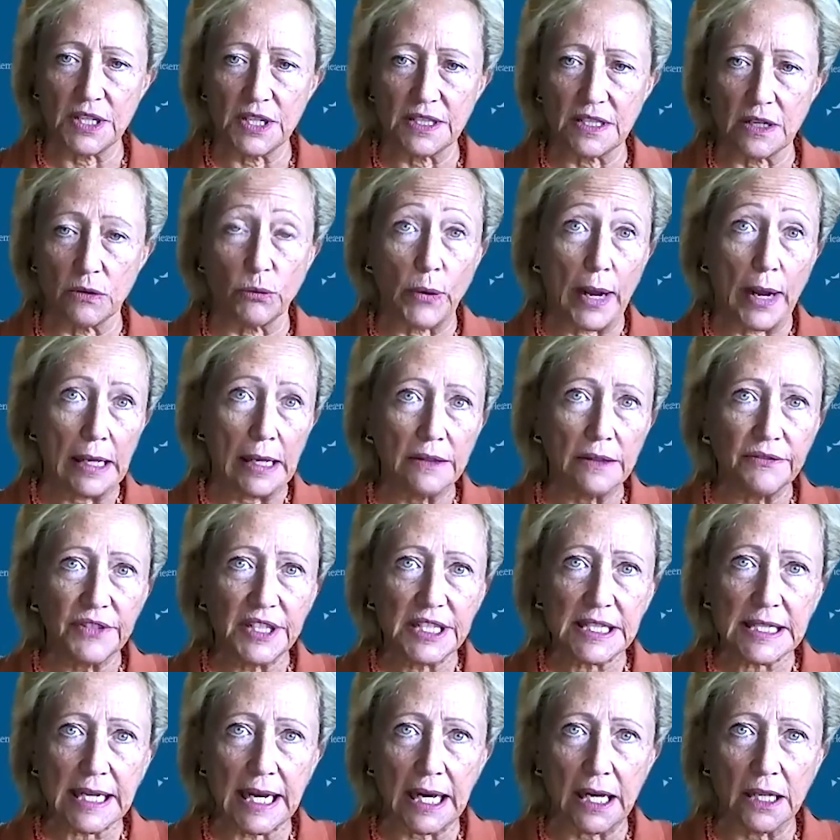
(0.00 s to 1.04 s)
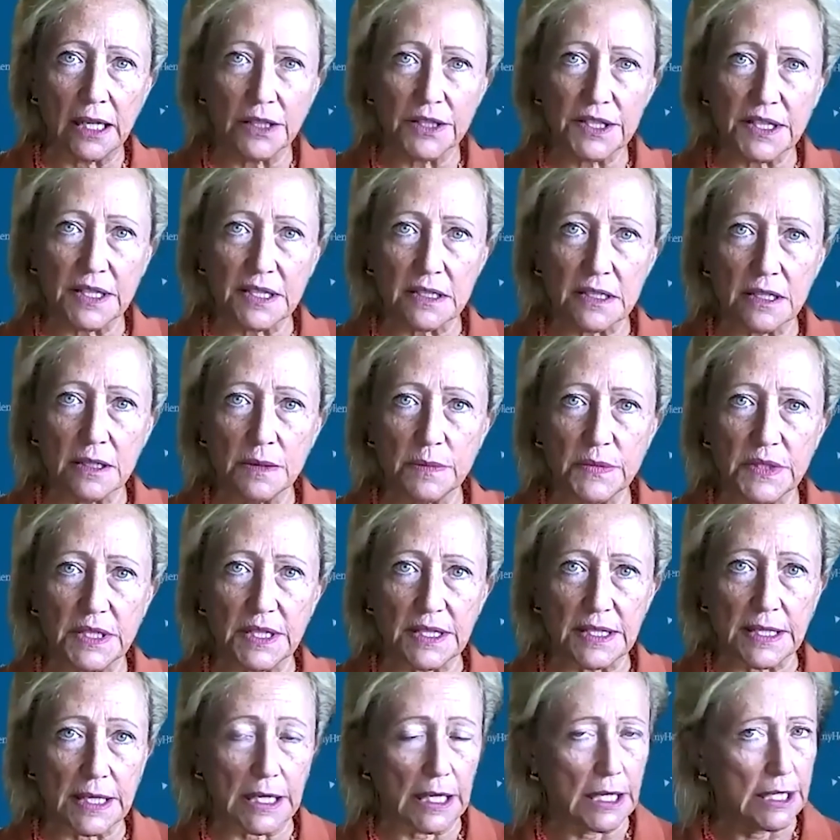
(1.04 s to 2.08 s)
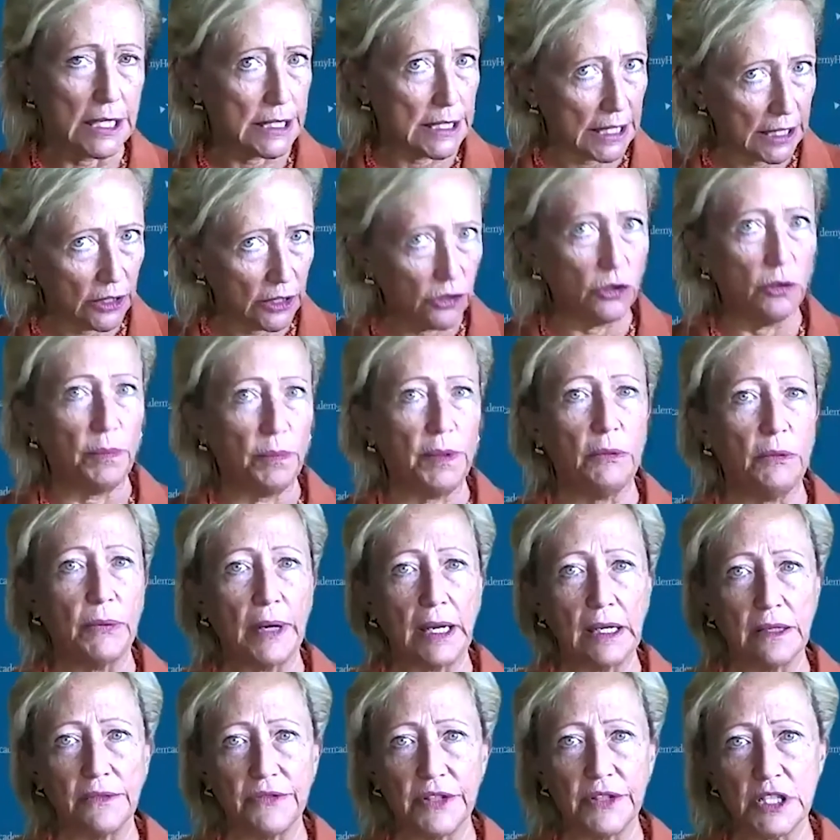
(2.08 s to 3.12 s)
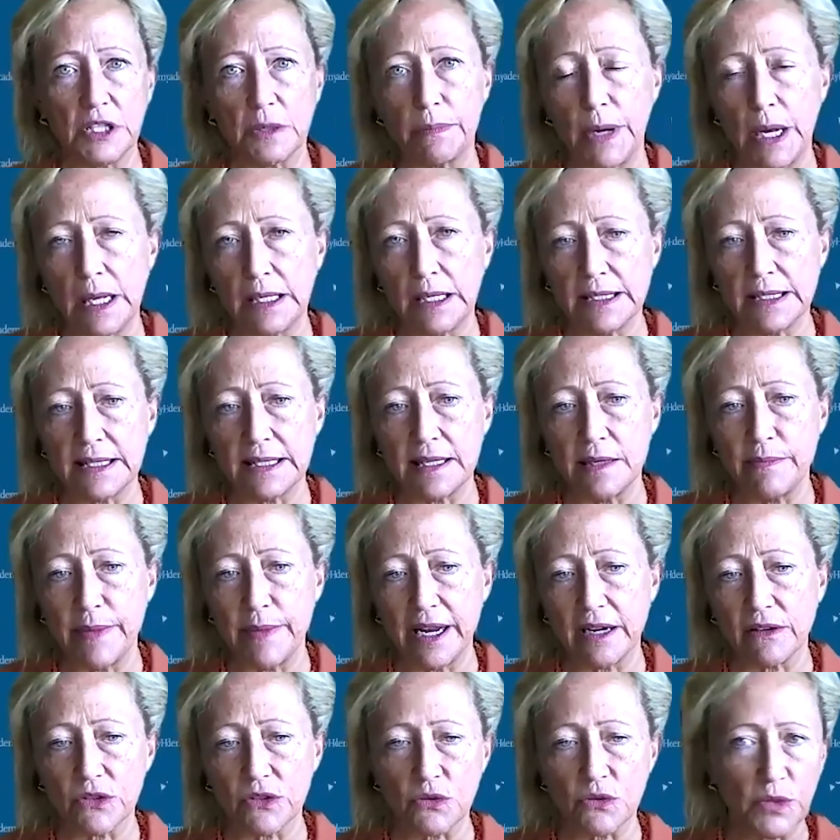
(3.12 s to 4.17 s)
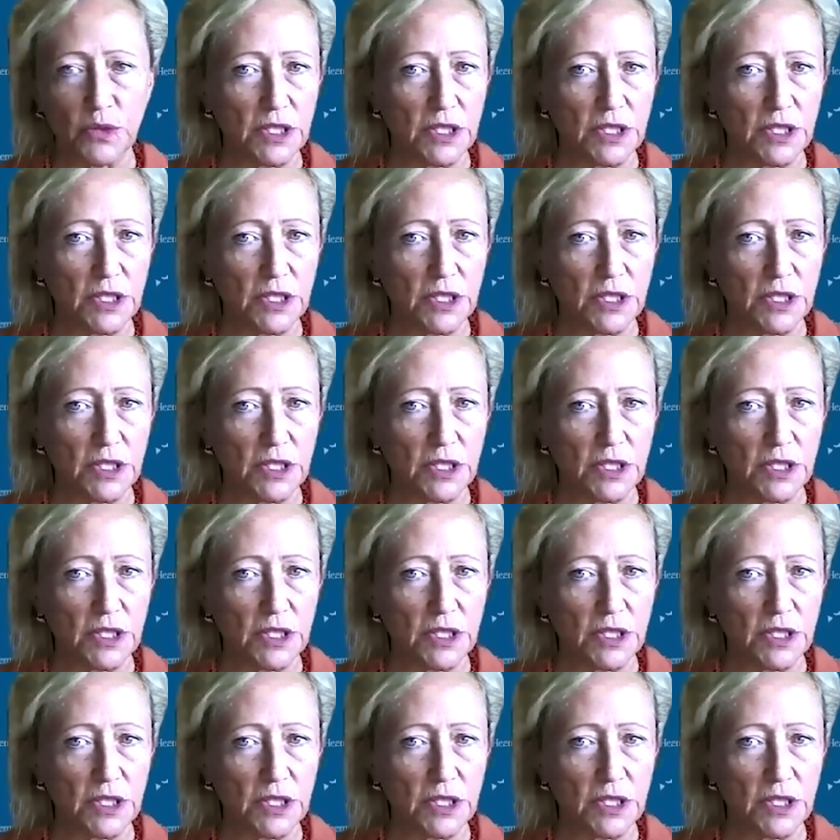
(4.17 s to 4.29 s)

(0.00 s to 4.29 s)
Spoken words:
Is it relevant to health systems? Does it continue to be relevant to policymakers?